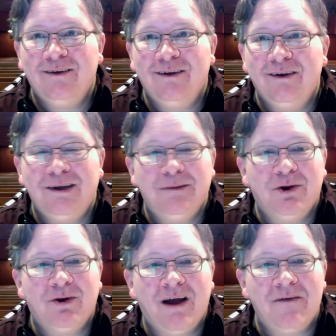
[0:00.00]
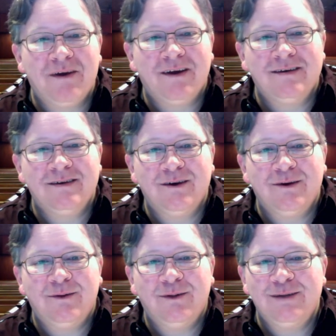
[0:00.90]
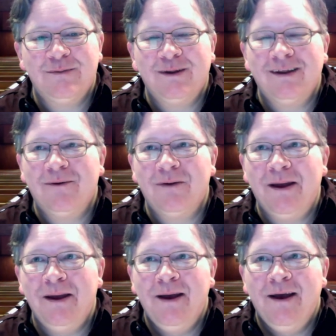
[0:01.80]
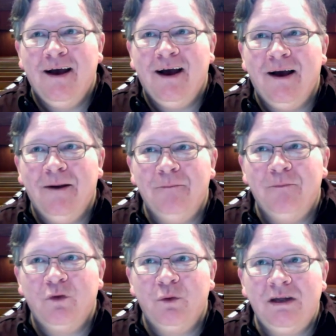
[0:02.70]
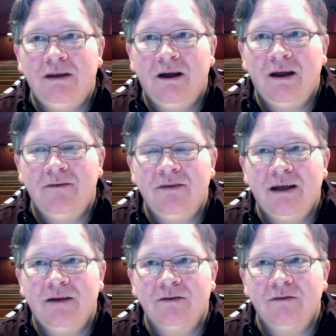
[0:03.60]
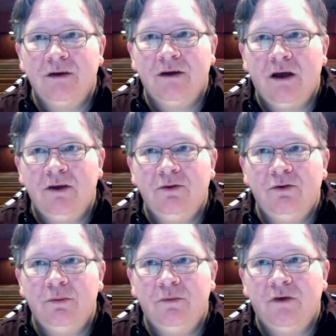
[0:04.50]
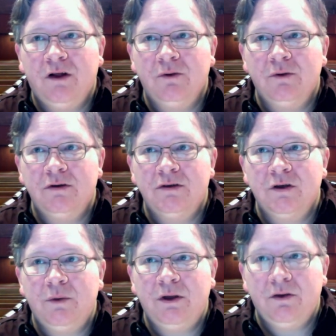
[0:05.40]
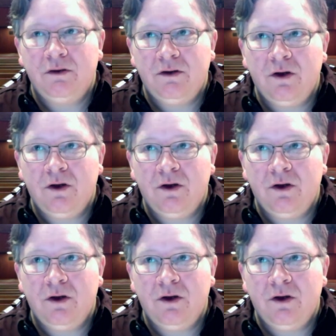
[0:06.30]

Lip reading: demographic, so let's put it that way. So we did not have 1,000 YouTube followers, so we couldn't go